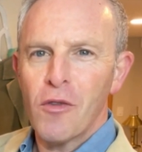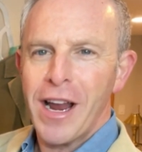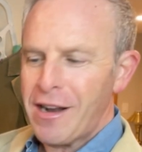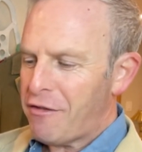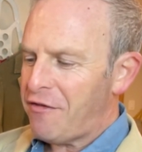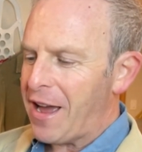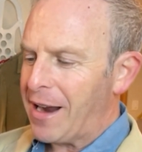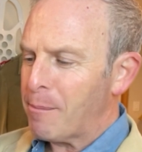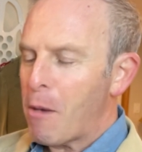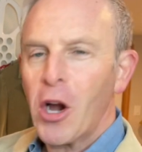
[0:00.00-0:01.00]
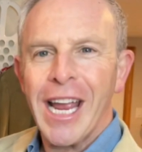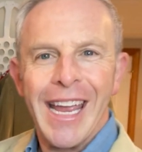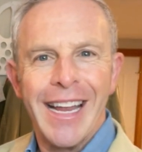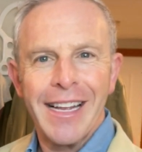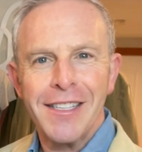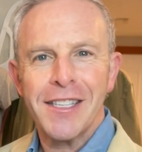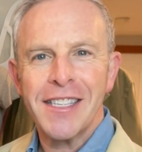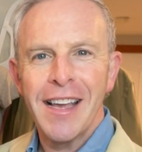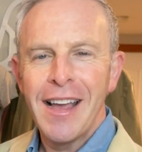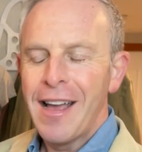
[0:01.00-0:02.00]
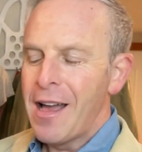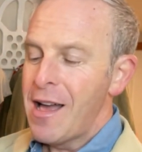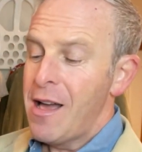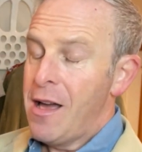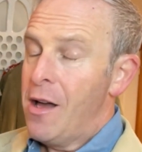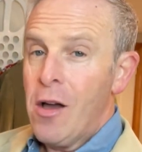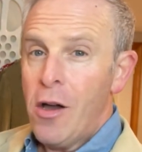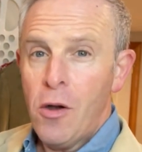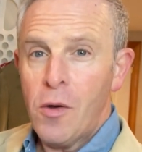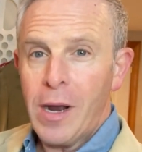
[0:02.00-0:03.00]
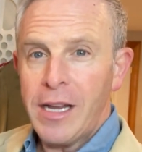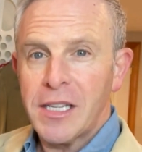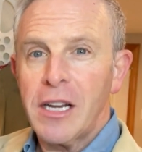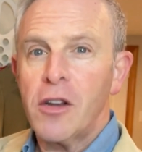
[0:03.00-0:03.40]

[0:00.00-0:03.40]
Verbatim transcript: great effect. Mark Higgins, who is an